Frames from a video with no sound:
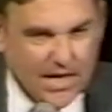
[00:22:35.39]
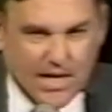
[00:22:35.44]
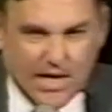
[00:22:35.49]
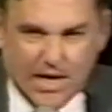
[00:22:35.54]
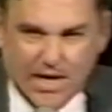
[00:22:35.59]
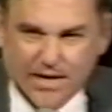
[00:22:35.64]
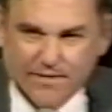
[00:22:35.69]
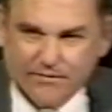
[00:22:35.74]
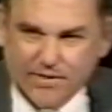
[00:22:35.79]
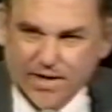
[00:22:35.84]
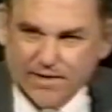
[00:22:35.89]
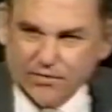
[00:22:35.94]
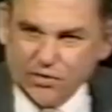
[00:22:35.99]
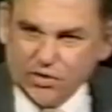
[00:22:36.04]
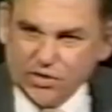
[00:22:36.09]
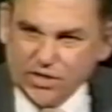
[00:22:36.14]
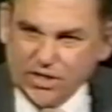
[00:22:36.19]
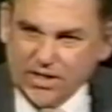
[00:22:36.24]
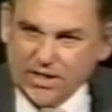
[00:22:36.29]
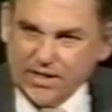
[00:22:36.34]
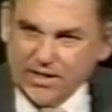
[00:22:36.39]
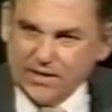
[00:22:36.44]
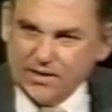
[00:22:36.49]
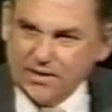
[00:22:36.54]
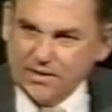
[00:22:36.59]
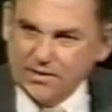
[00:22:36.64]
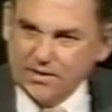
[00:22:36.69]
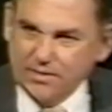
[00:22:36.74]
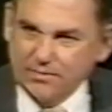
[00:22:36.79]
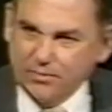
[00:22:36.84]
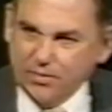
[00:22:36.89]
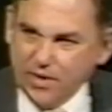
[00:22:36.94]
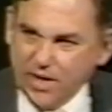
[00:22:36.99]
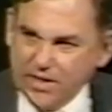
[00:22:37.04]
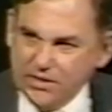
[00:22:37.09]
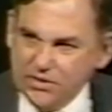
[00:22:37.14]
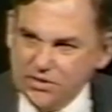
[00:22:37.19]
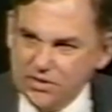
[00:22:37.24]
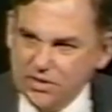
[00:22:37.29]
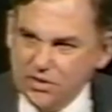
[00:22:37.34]
I have never seen the
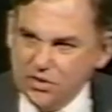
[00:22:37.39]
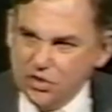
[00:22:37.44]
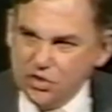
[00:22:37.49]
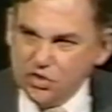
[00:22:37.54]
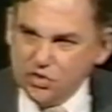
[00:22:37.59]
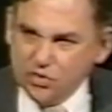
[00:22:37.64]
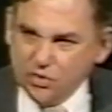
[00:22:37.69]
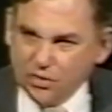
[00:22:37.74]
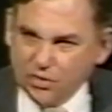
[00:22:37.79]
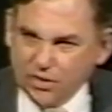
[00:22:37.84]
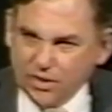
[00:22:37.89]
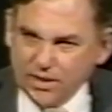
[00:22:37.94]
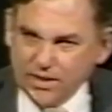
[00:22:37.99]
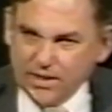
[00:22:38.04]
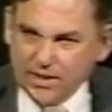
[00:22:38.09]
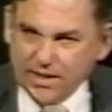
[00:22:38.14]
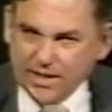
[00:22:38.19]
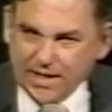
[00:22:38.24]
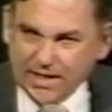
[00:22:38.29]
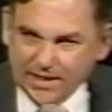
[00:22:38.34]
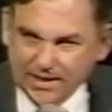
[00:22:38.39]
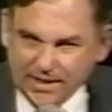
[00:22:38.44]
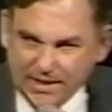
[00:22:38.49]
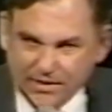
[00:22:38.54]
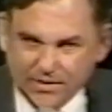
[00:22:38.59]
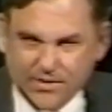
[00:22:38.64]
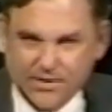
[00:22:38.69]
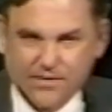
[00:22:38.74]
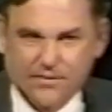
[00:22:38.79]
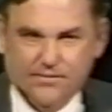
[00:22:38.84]
press destroy a leader.